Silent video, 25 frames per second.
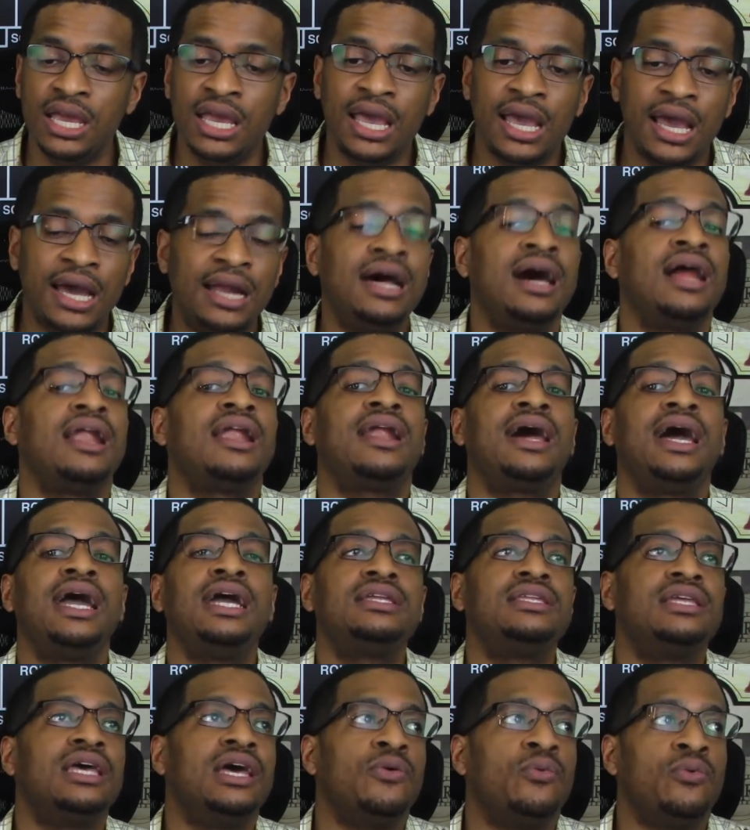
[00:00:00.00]
And I like
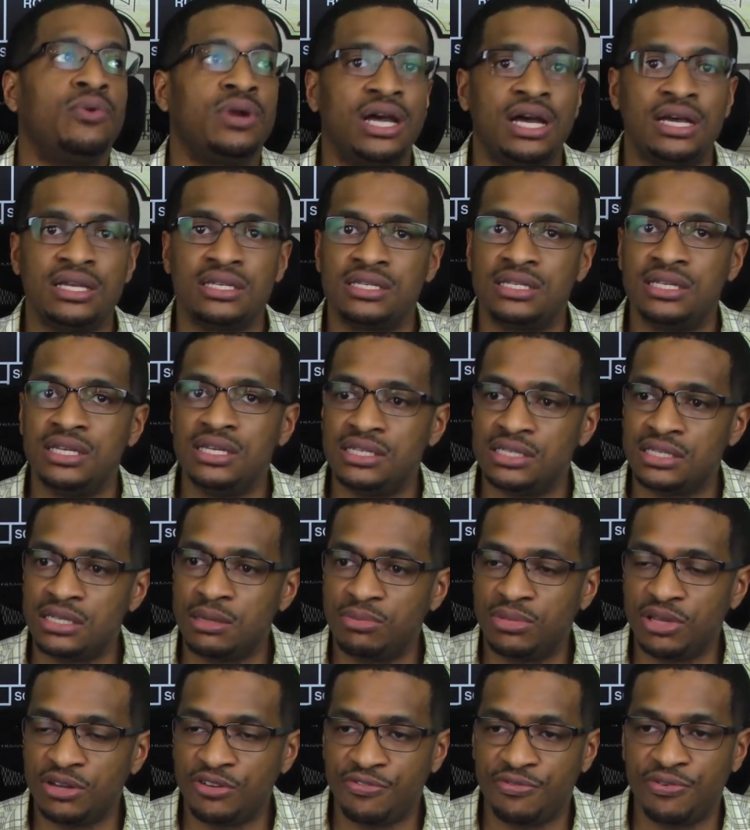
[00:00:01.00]
that when I see
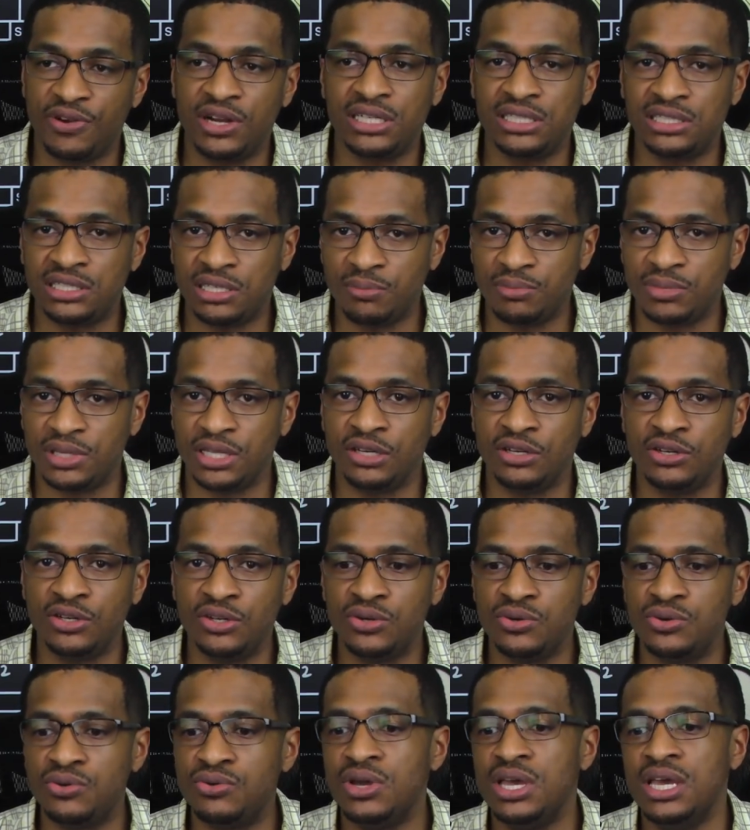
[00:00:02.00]
something fresh, something
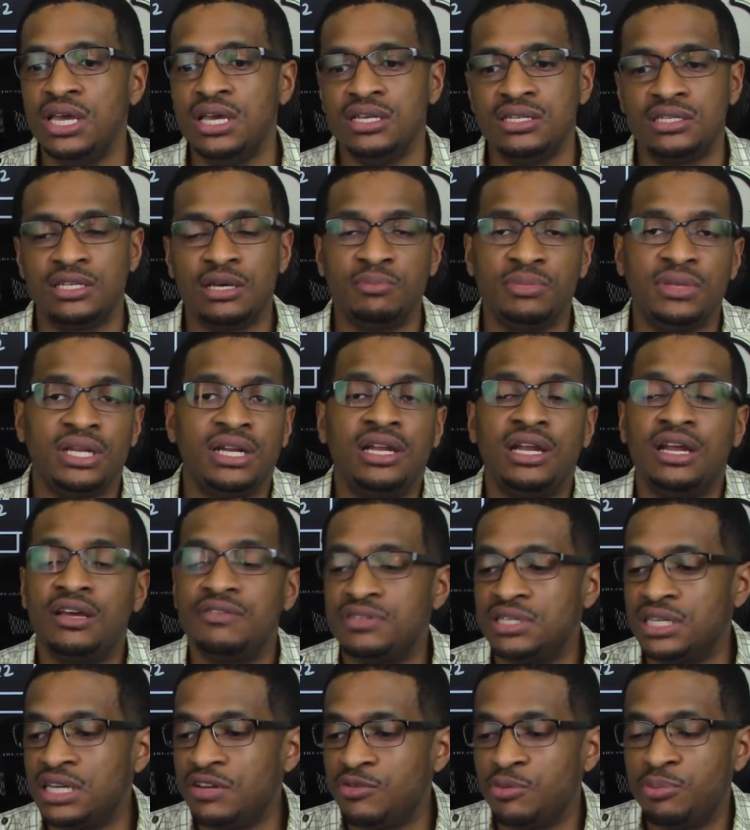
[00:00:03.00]
new, something that
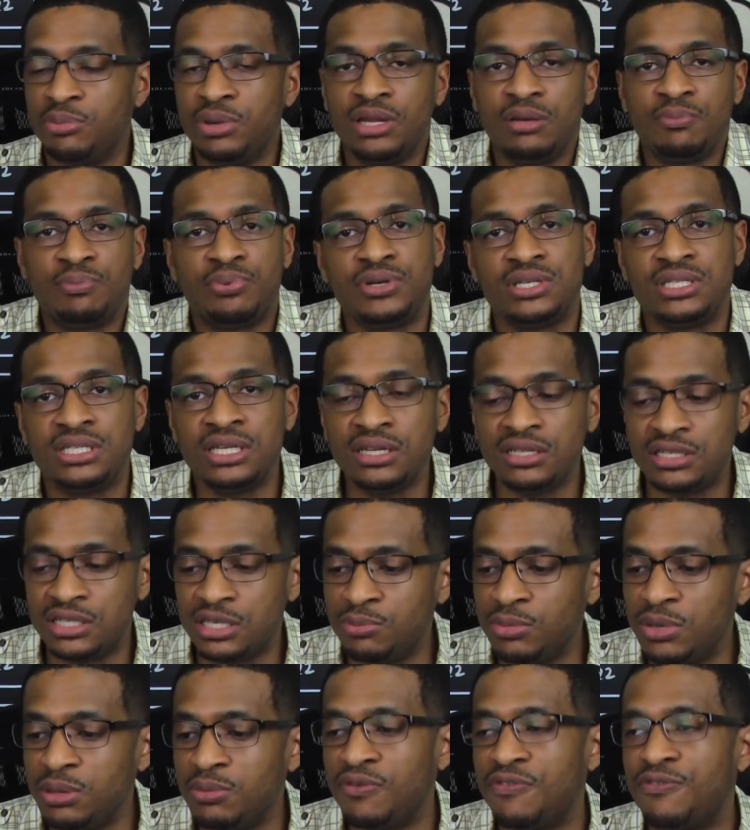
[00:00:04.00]
has never been presented to
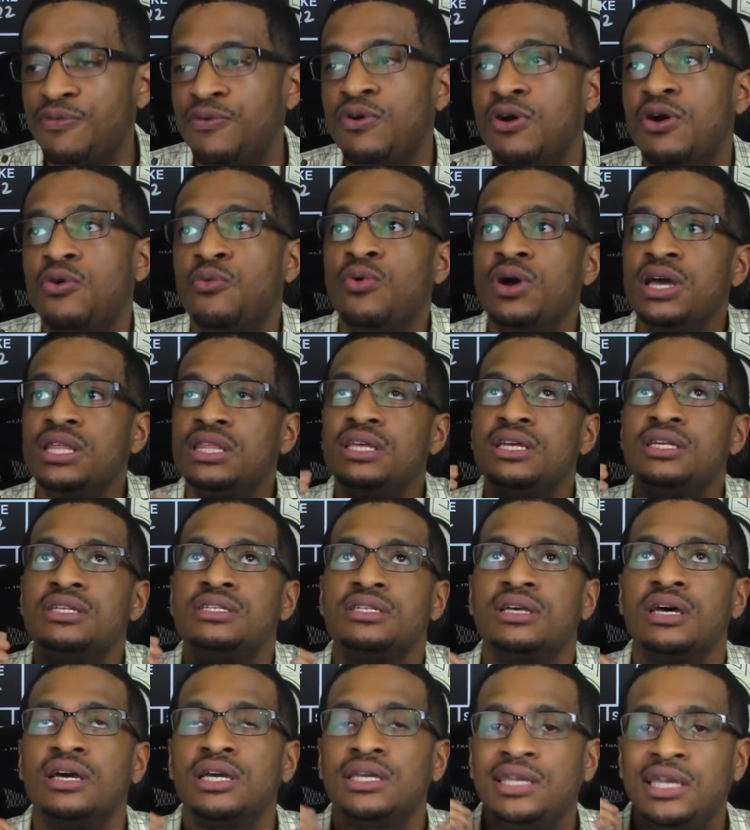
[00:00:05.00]
me before with his
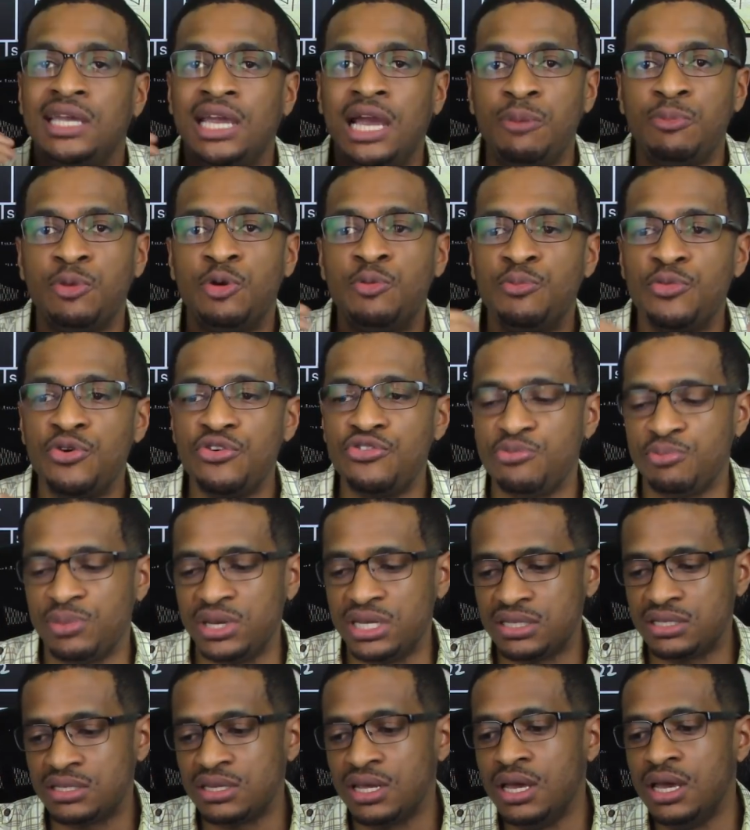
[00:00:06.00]
uh, camera
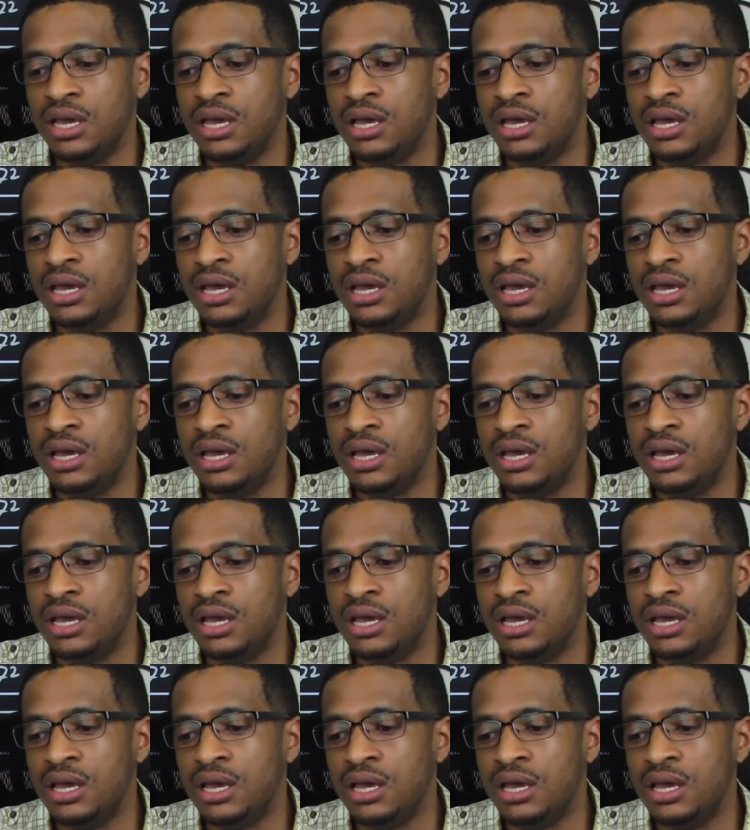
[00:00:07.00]
movements.